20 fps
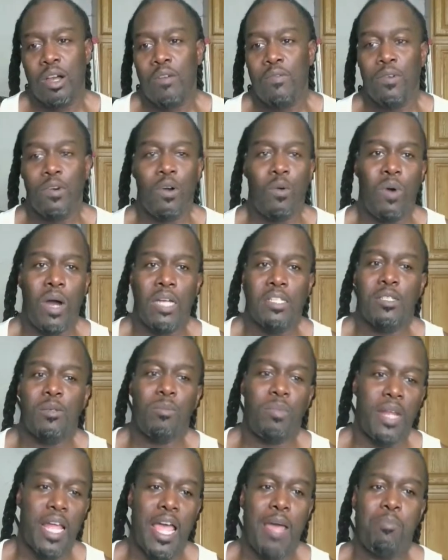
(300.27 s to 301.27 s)
off on watching
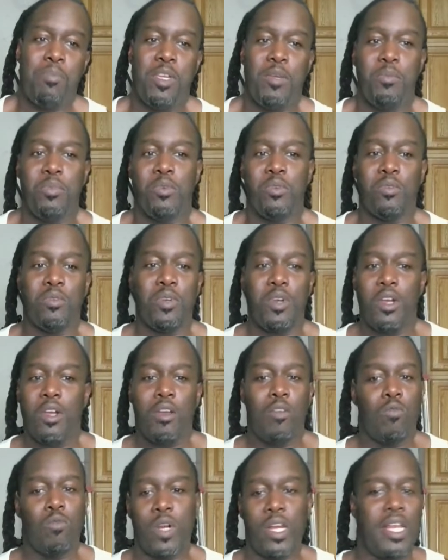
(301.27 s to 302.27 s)
black people
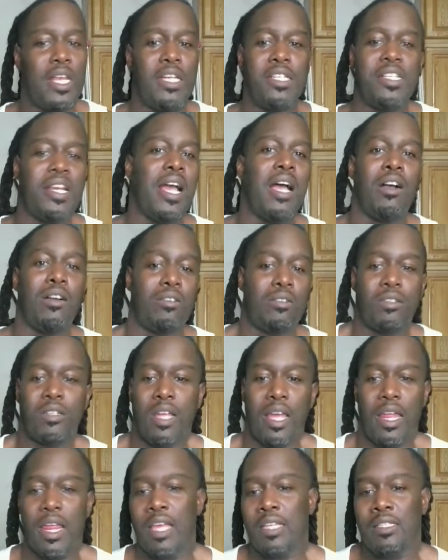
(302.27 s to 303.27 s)
rage out. Like
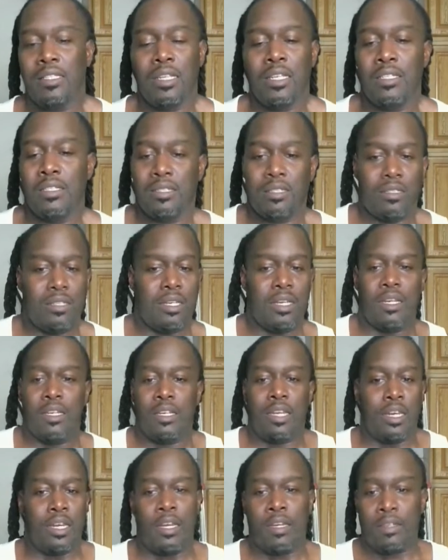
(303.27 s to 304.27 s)

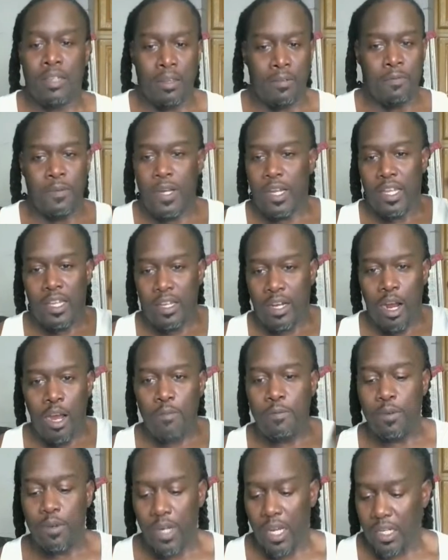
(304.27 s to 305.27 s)
they fucking get
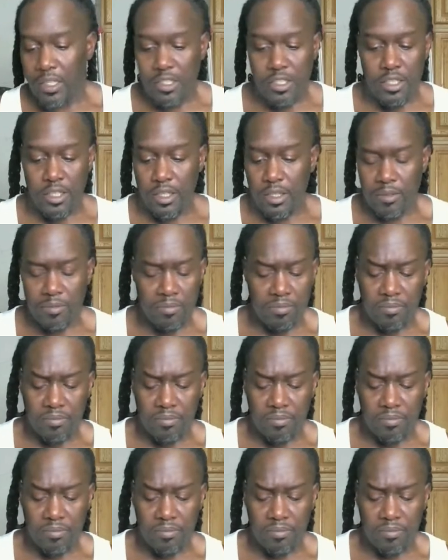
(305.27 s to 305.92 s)
off on that shit.